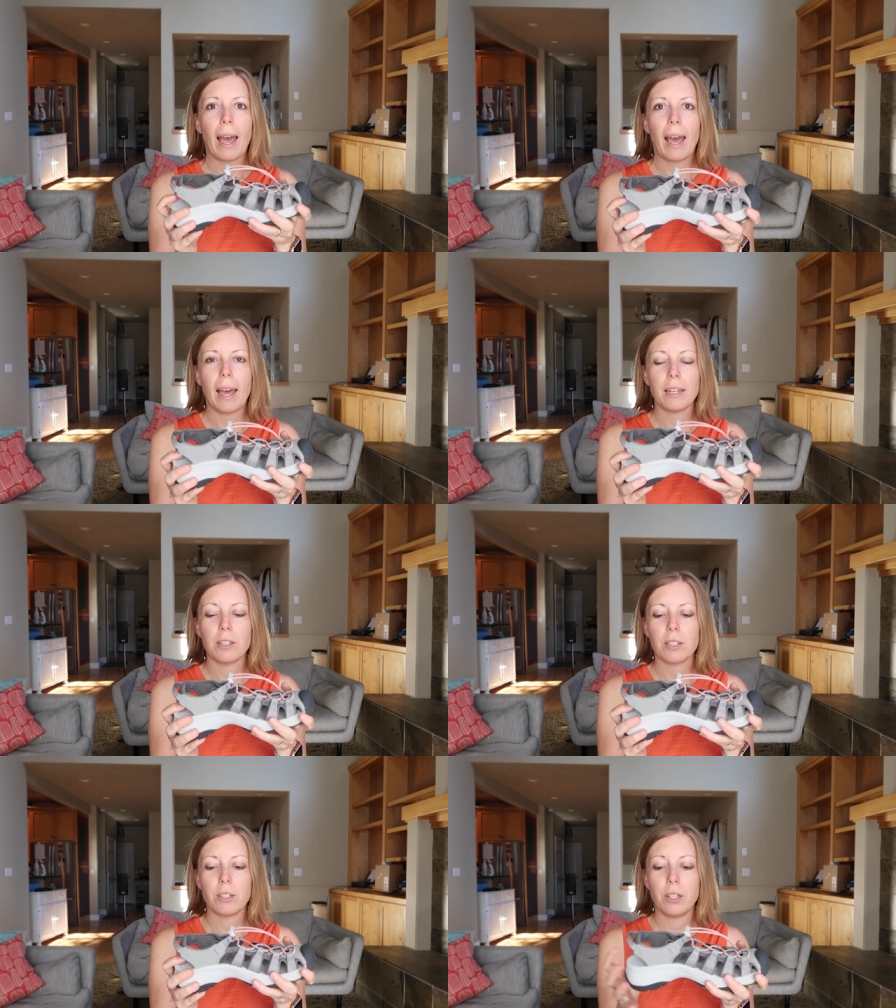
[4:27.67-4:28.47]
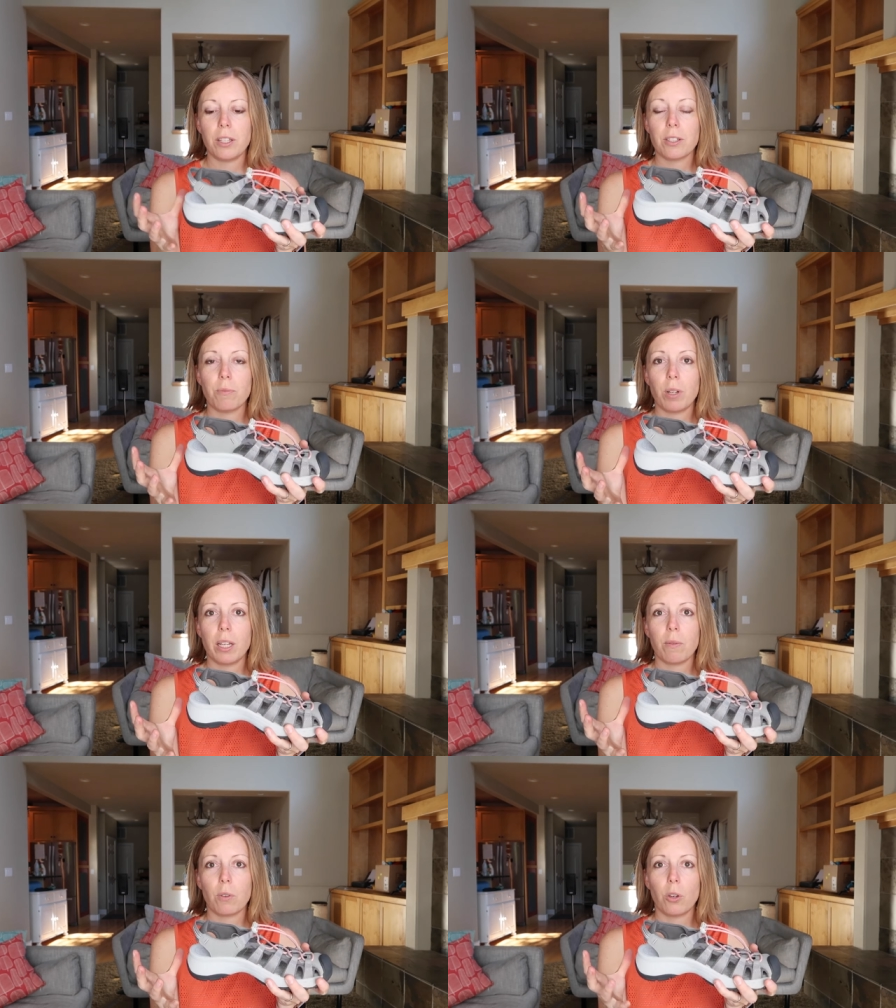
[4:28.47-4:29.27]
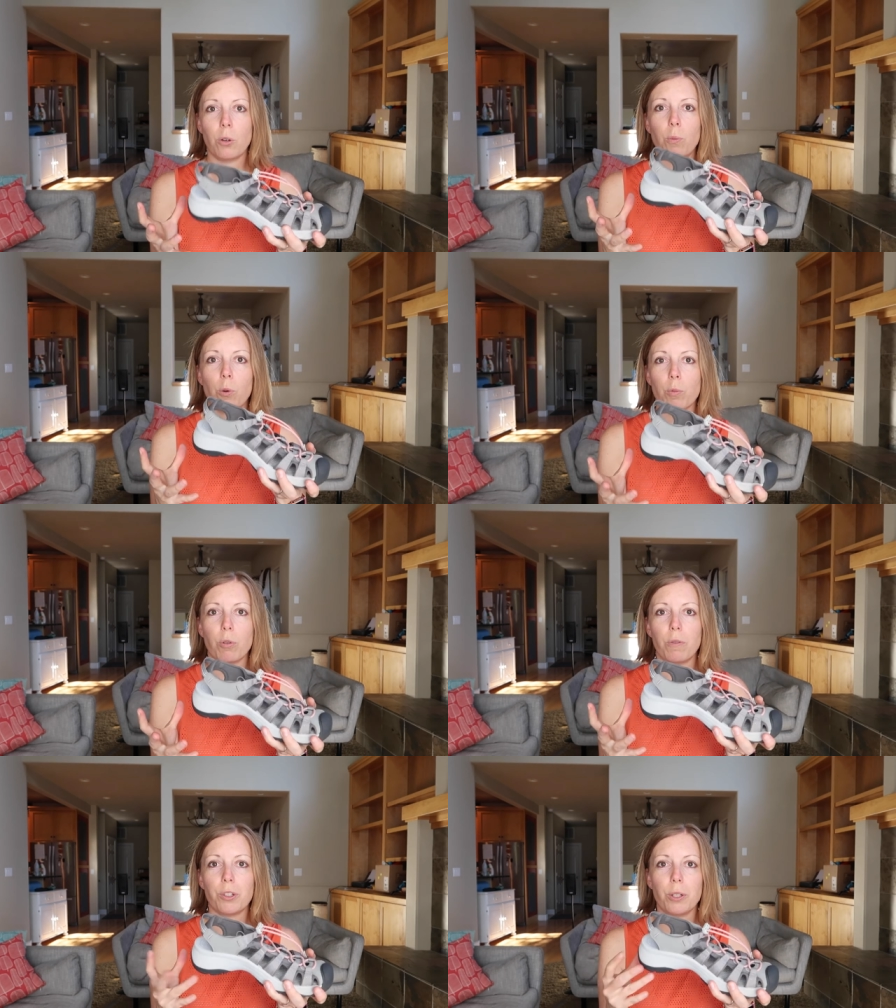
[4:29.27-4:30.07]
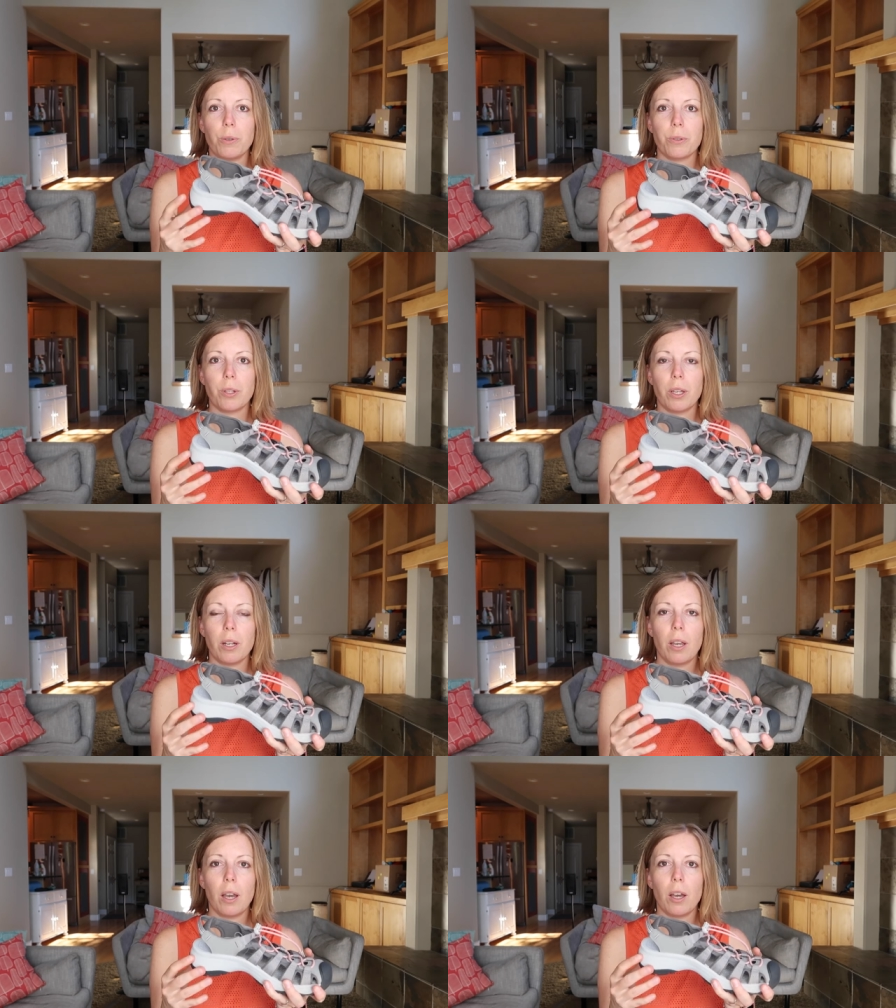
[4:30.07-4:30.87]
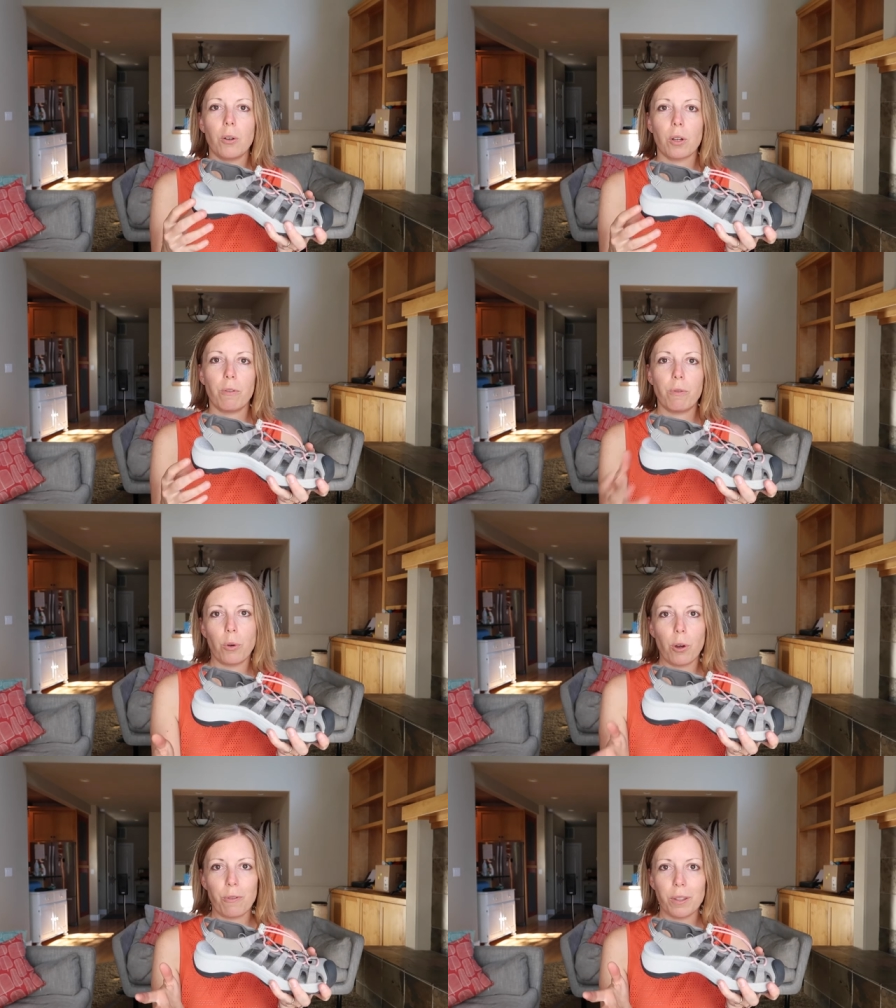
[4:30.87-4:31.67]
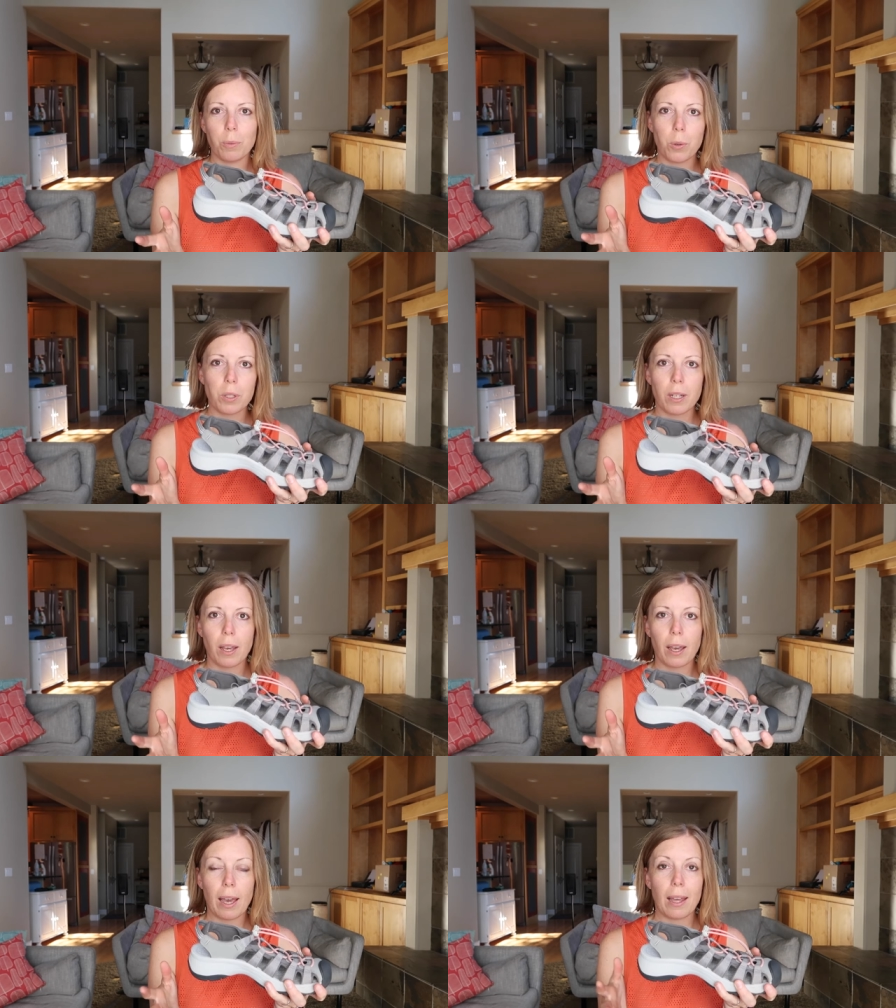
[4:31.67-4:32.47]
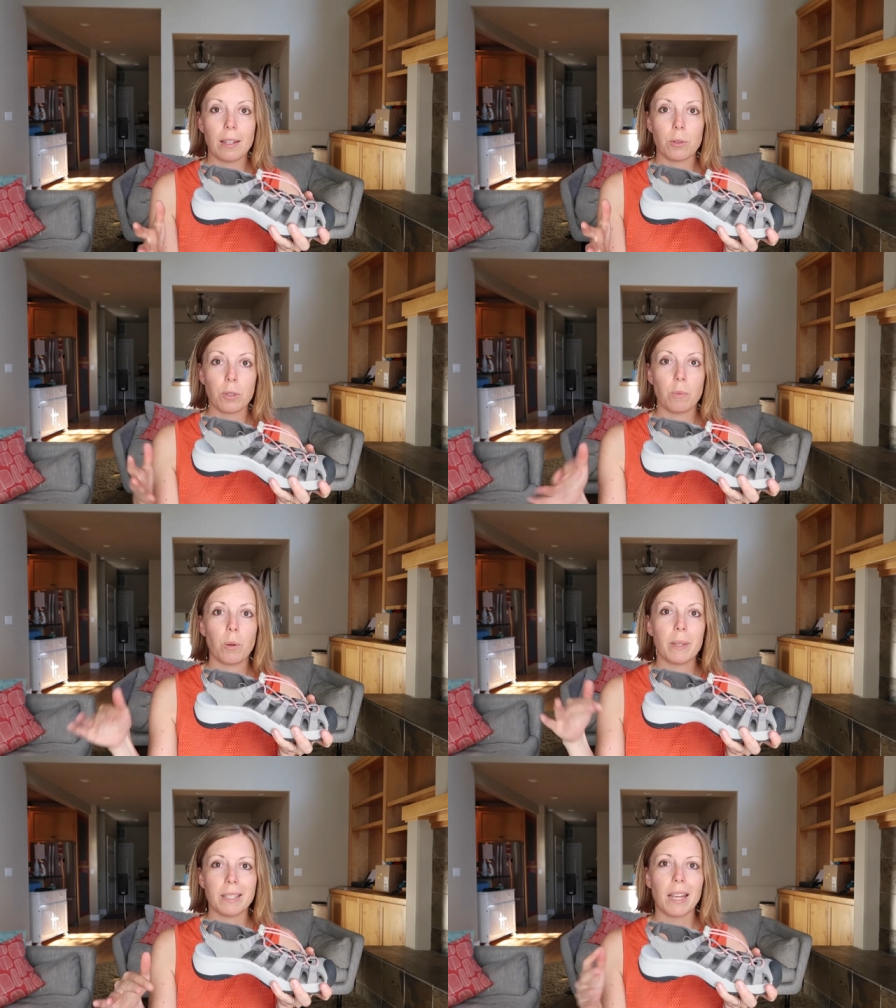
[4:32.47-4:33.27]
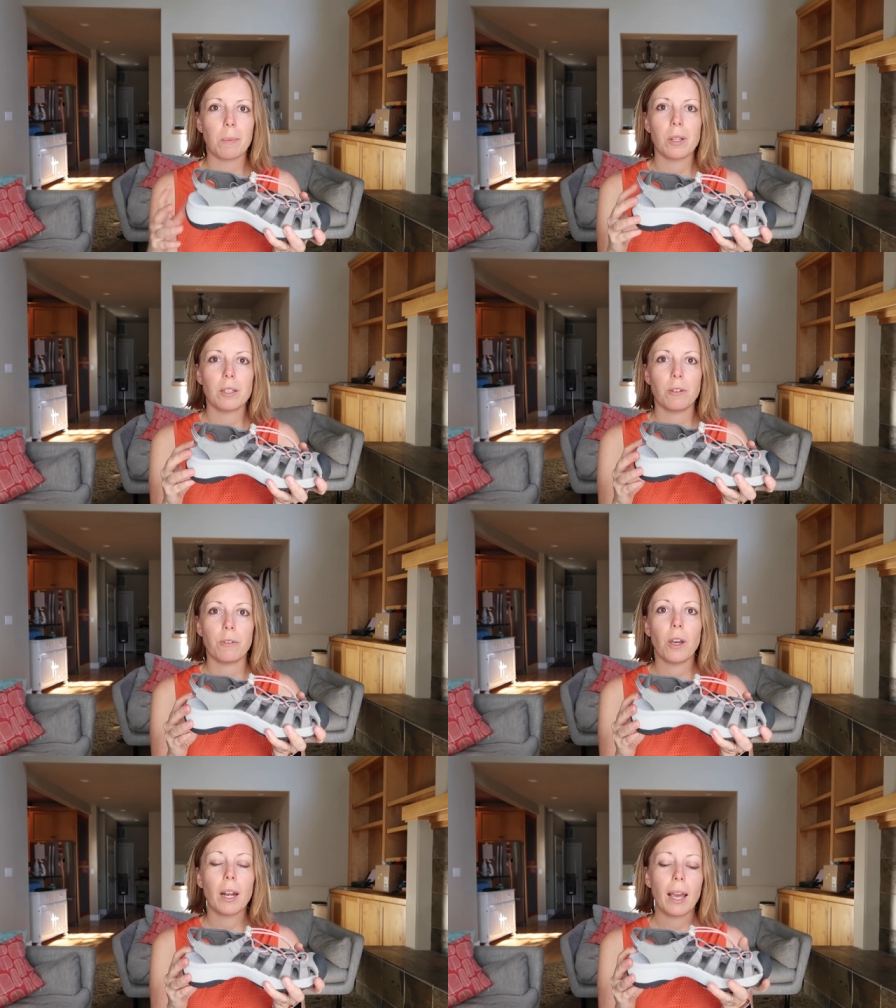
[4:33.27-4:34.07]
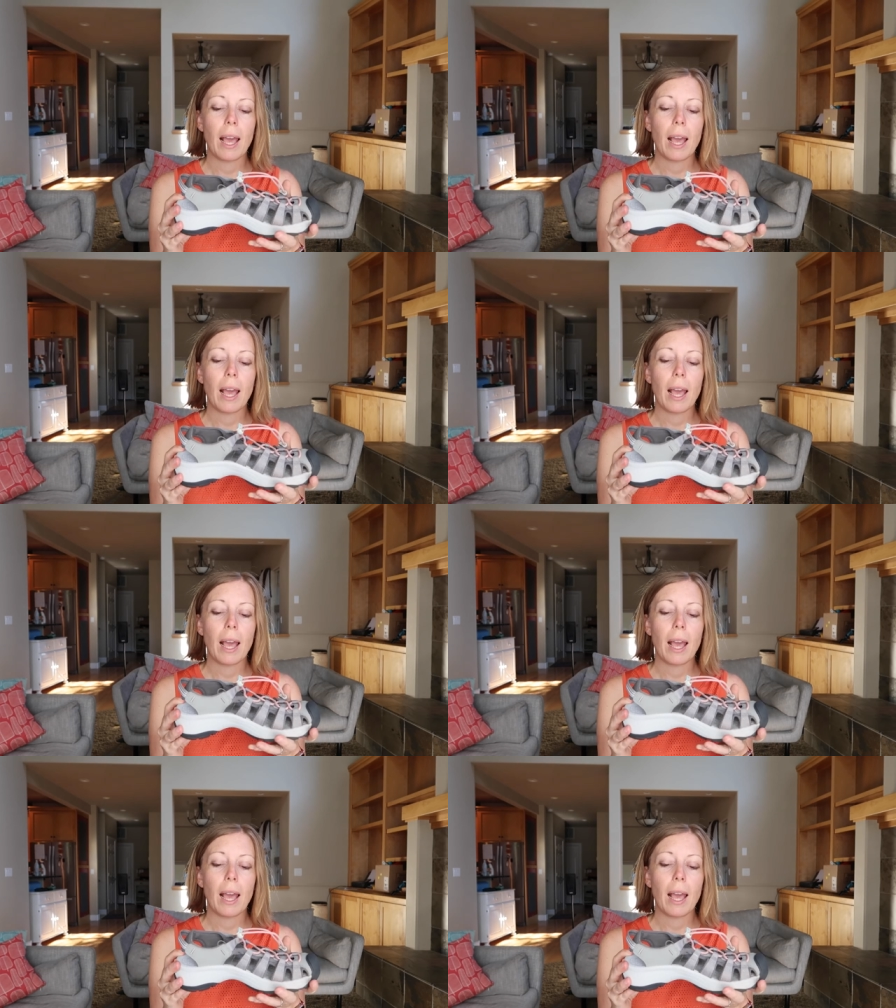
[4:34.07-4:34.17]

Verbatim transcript: and you need some really good waterproof shoes that are not going to fall off in the water and also will be stable underfoot,